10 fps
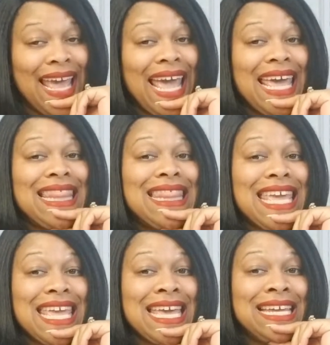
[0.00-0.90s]
And
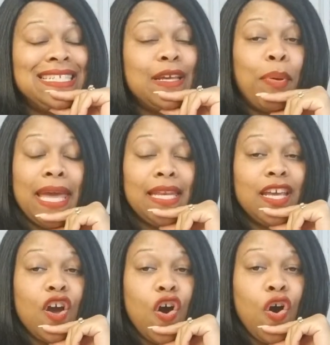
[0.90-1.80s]
then,
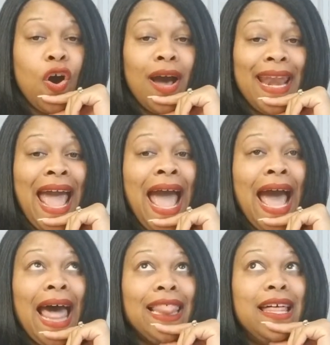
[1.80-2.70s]
depending on
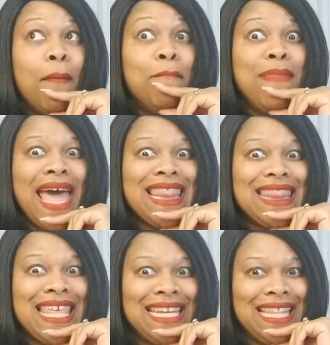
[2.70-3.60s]
the
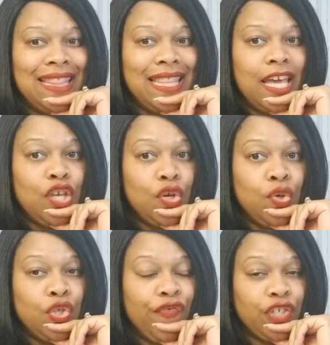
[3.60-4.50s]
method that they
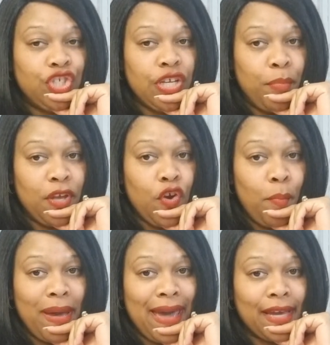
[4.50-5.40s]
use for shipping your
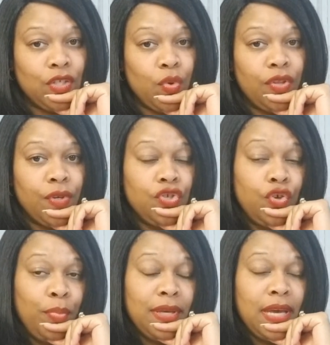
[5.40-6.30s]
package, whether it's
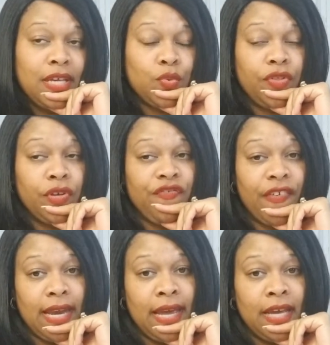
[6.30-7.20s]
UPS, whether it's
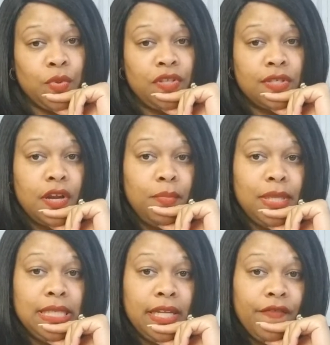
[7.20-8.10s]
FedEx, whether it's going to be
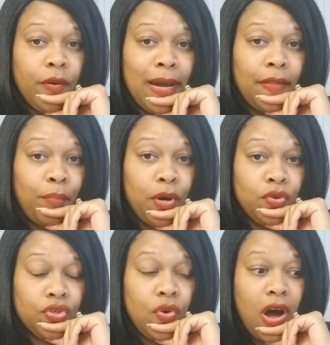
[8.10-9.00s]
delivered by the
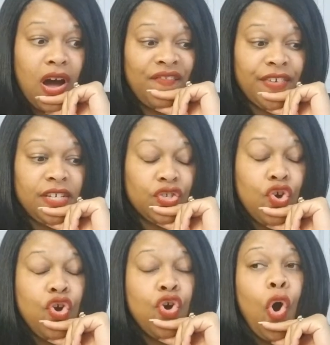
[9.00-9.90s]
postal office,
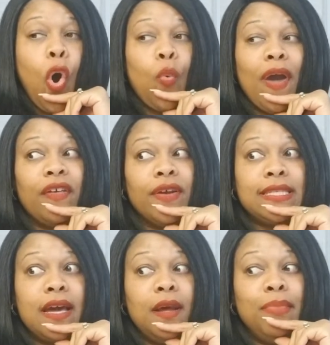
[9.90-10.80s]
or whether
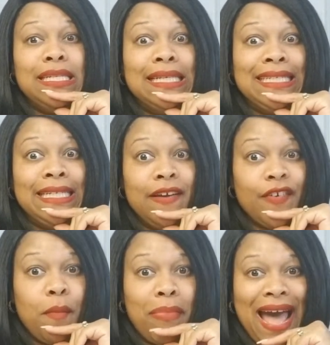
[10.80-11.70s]
it's going to be
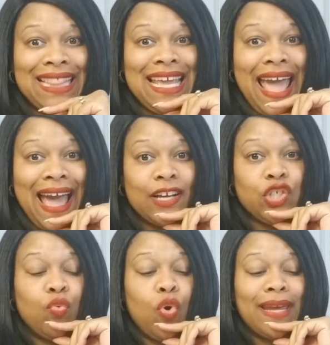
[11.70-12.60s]
delivered by the
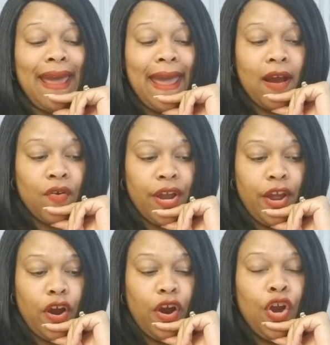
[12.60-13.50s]
actual
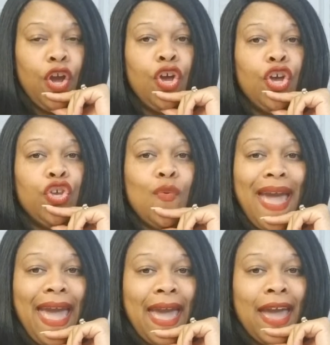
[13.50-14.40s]
carrier, you
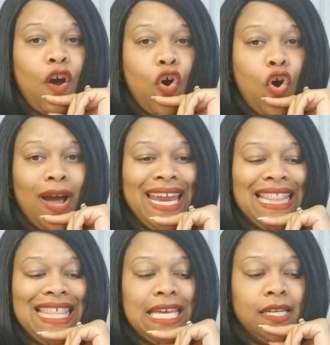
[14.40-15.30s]
add on
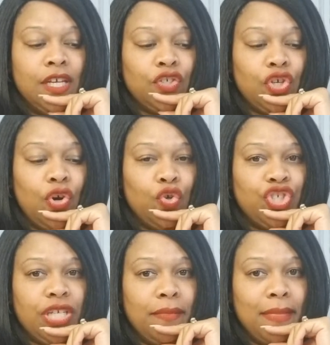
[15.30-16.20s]
the additional
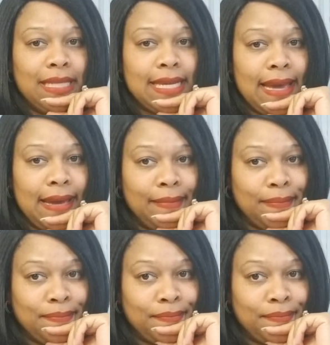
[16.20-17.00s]
shipment time.